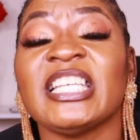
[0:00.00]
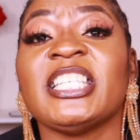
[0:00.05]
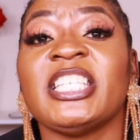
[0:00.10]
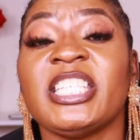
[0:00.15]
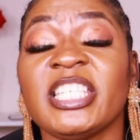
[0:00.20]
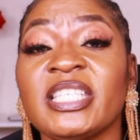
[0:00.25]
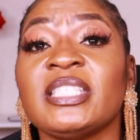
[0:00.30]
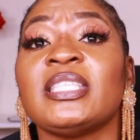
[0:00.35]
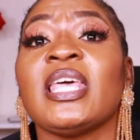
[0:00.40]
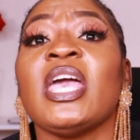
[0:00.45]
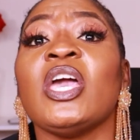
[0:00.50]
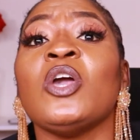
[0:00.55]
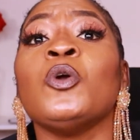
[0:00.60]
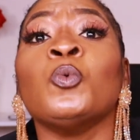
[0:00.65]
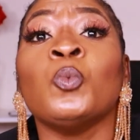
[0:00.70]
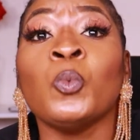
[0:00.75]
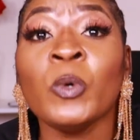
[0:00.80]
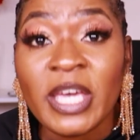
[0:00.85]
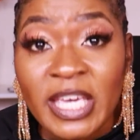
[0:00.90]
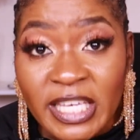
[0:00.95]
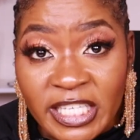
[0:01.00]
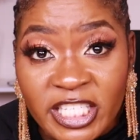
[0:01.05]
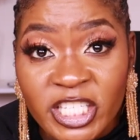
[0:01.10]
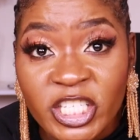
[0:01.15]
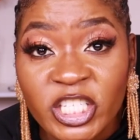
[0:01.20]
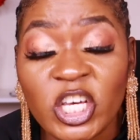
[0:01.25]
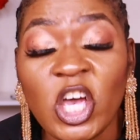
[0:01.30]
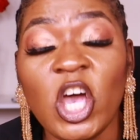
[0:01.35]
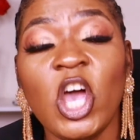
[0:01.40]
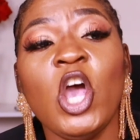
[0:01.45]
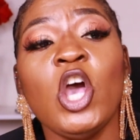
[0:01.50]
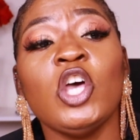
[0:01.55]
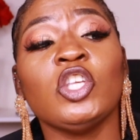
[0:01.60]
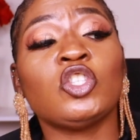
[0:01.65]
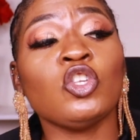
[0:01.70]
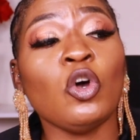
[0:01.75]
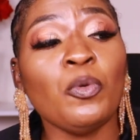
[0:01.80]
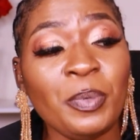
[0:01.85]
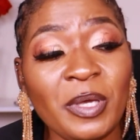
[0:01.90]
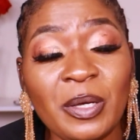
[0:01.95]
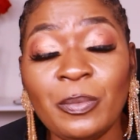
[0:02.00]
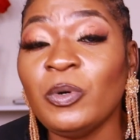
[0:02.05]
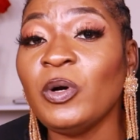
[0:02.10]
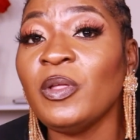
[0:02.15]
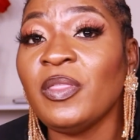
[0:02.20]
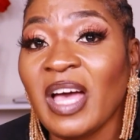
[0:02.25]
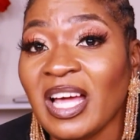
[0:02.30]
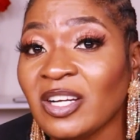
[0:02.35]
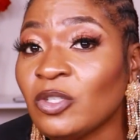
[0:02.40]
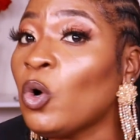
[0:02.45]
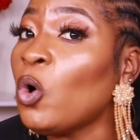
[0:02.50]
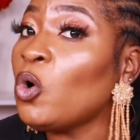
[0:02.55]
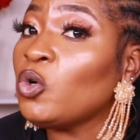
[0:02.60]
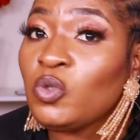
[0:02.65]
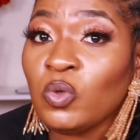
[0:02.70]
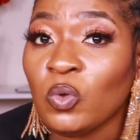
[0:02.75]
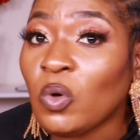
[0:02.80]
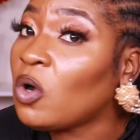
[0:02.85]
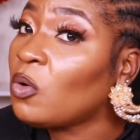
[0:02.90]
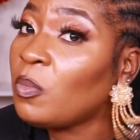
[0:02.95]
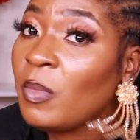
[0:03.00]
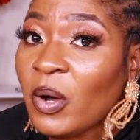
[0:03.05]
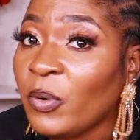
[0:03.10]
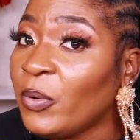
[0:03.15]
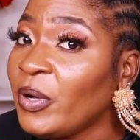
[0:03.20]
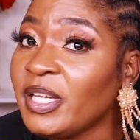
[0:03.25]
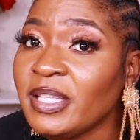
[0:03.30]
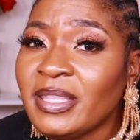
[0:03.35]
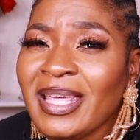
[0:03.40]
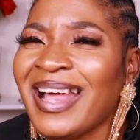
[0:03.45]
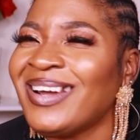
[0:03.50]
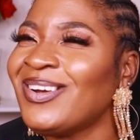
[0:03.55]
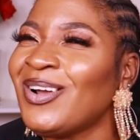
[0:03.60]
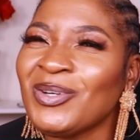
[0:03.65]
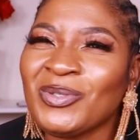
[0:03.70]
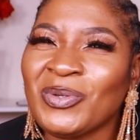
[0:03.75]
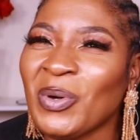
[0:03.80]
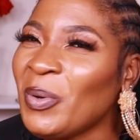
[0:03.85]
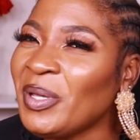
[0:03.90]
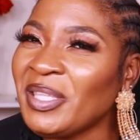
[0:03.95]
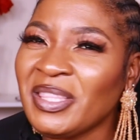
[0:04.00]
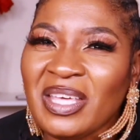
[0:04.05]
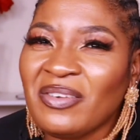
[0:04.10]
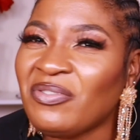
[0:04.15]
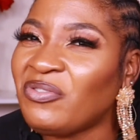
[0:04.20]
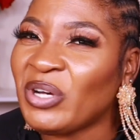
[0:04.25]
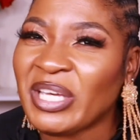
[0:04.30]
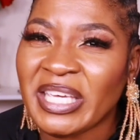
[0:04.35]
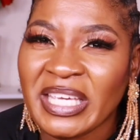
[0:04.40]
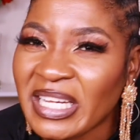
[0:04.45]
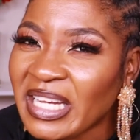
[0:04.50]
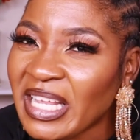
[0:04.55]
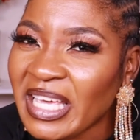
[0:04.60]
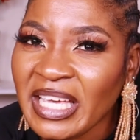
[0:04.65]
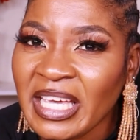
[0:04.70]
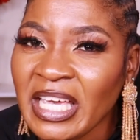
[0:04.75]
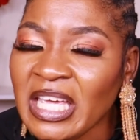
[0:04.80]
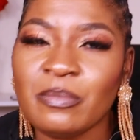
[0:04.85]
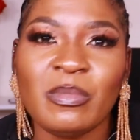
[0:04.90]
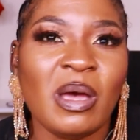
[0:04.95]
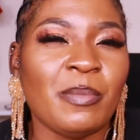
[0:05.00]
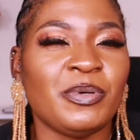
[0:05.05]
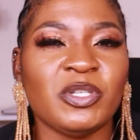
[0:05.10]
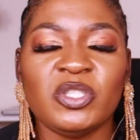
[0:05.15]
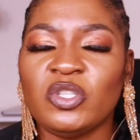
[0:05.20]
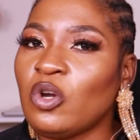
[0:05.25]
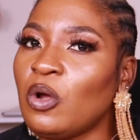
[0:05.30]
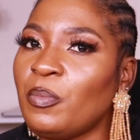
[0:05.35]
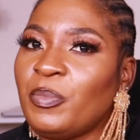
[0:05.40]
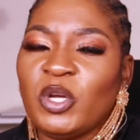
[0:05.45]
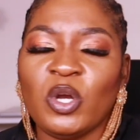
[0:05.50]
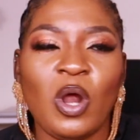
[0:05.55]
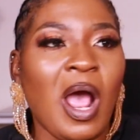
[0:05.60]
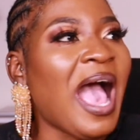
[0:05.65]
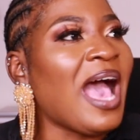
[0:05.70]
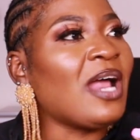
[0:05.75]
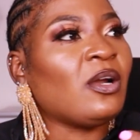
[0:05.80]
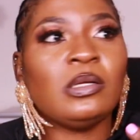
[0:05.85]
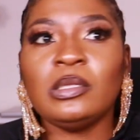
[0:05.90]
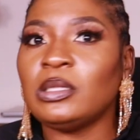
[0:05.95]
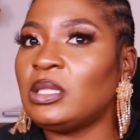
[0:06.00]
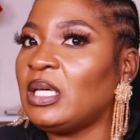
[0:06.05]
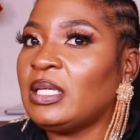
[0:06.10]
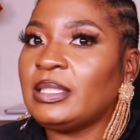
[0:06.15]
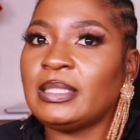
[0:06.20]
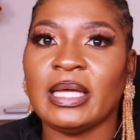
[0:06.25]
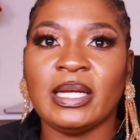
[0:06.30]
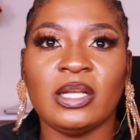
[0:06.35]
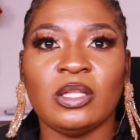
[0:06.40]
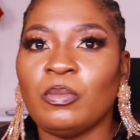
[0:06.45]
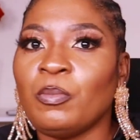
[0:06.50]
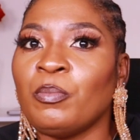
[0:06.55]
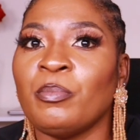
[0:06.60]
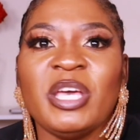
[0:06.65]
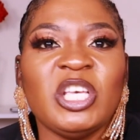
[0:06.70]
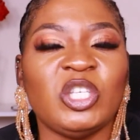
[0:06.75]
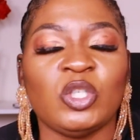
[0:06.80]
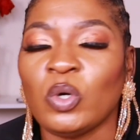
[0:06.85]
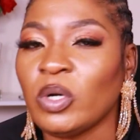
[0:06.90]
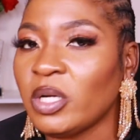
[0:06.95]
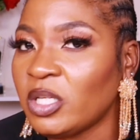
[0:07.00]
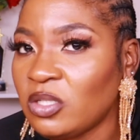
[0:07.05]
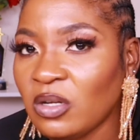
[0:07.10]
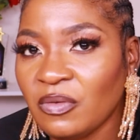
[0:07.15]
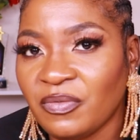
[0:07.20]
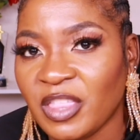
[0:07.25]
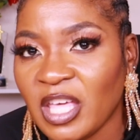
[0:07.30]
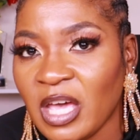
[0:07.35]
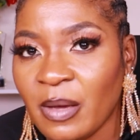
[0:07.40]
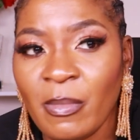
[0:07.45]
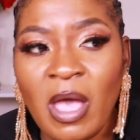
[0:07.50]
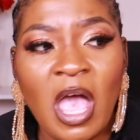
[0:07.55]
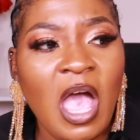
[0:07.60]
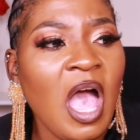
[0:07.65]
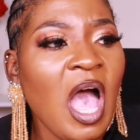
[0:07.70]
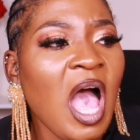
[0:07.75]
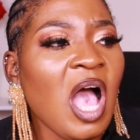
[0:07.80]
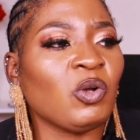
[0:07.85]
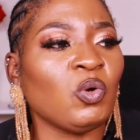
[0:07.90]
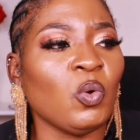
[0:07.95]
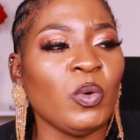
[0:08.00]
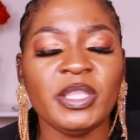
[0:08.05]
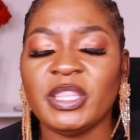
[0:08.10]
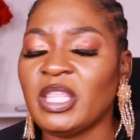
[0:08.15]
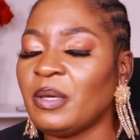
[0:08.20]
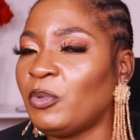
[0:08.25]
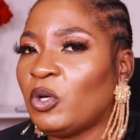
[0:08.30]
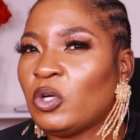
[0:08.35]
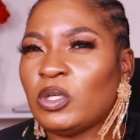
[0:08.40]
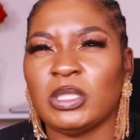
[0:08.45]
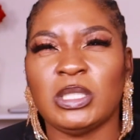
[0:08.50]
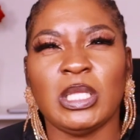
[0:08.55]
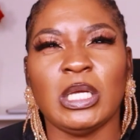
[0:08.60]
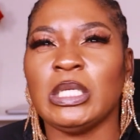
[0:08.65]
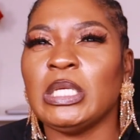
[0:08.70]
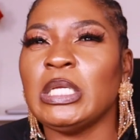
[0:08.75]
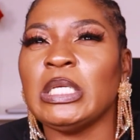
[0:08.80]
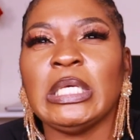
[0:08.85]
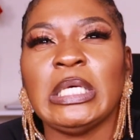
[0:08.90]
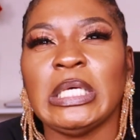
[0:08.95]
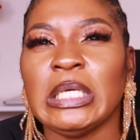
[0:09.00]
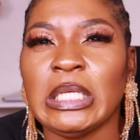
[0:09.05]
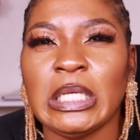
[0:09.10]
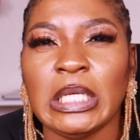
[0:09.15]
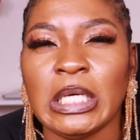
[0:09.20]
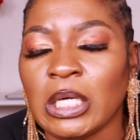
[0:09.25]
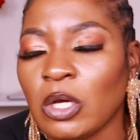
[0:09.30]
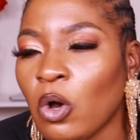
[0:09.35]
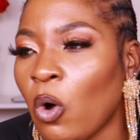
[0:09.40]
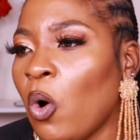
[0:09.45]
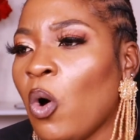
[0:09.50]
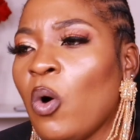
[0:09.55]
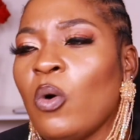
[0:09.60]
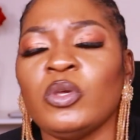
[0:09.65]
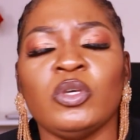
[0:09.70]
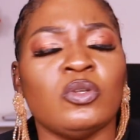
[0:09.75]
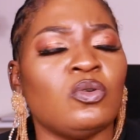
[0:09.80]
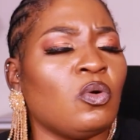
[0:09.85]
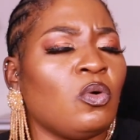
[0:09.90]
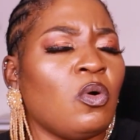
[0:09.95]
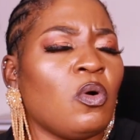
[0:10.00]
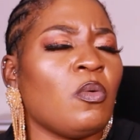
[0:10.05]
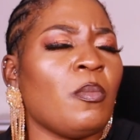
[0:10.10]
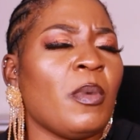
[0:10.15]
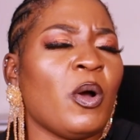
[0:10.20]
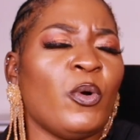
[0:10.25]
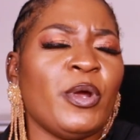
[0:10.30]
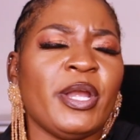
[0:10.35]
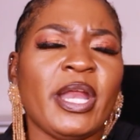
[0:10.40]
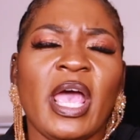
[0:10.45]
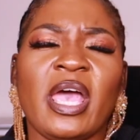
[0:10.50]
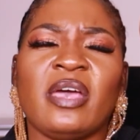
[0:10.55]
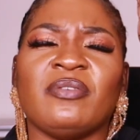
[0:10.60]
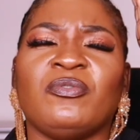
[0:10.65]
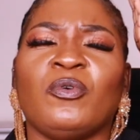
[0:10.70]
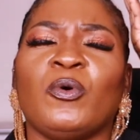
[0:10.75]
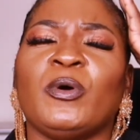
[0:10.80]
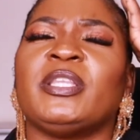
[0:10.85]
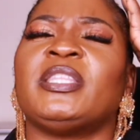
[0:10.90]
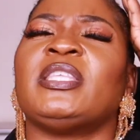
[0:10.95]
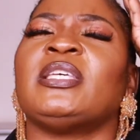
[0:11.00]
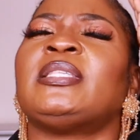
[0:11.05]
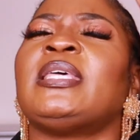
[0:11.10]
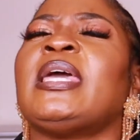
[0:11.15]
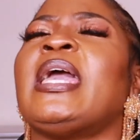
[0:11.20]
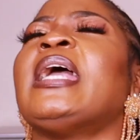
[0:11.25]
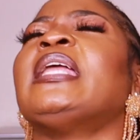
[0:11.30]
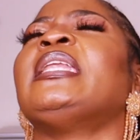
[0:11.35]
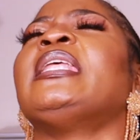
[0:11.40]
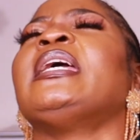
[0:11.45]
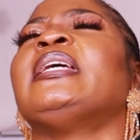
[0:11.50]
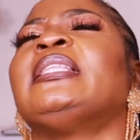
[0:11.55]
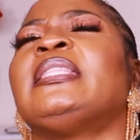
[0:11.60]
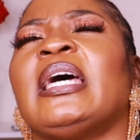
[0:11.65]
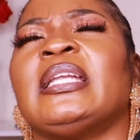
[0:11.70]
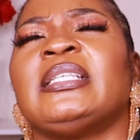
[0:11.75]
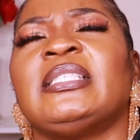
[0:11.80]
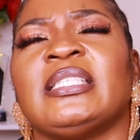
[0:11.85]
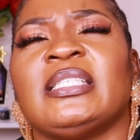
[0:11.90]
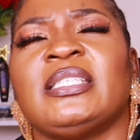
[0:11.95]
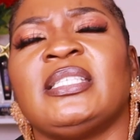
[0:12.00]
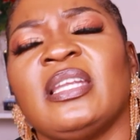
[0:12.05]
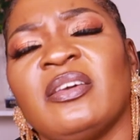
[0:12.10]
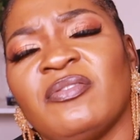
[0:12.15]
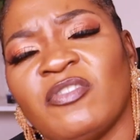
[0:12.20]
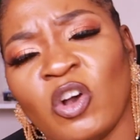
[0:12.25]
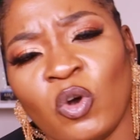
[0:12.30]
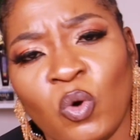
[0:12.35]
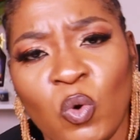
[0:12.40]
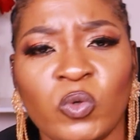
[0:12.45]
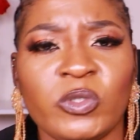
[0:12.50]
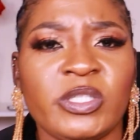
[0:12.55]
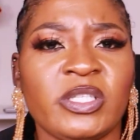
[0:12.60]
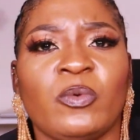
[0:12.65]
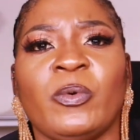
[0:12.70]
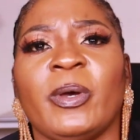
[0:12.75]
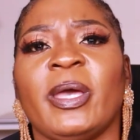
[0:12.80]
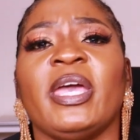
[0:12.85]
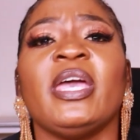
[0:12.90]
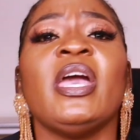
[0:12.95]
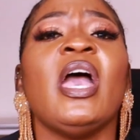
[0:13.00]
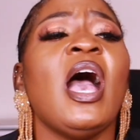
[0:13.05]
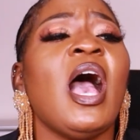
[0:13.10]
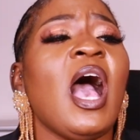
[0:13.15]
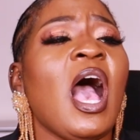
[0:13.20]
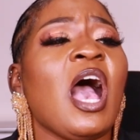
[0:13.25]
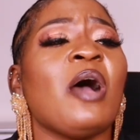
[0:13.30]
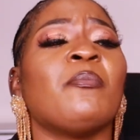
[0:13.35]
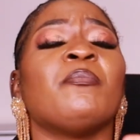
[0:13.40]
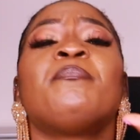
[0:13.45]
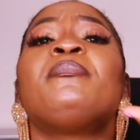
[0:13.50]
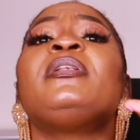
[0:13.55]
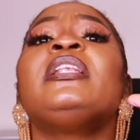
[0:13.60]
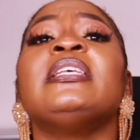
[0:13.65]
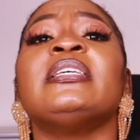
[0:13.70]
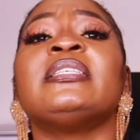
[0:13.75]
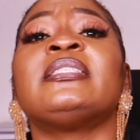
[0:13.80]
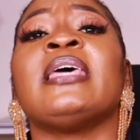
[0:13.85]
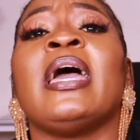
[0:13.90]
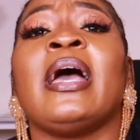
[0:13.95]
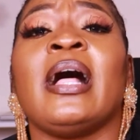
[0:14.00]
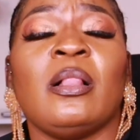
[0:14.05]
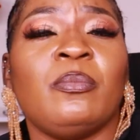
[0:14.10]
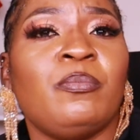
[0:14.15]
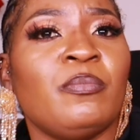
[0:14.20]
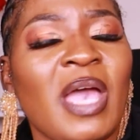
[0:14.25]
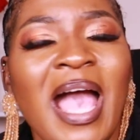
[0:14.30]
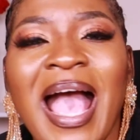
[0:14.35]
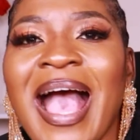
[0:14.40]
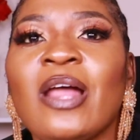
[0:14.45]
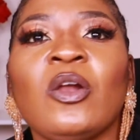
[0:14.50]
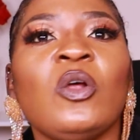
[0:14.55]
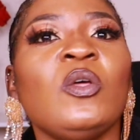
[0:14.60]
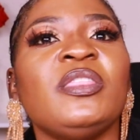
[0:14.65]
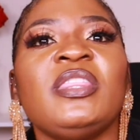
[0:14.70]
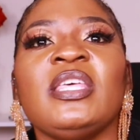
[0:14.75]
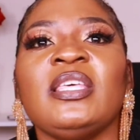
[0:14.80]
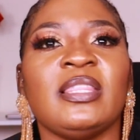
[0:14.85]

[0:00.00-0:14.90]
she's a witch. So people that go to Gogo Maweni, they're not going there for healing. In my personal opinion, I don't think that a majority of them are going there because they need healing. Oh, you know, Gogo Maweni, I've got this headache that just never goes away. Please help me. I don't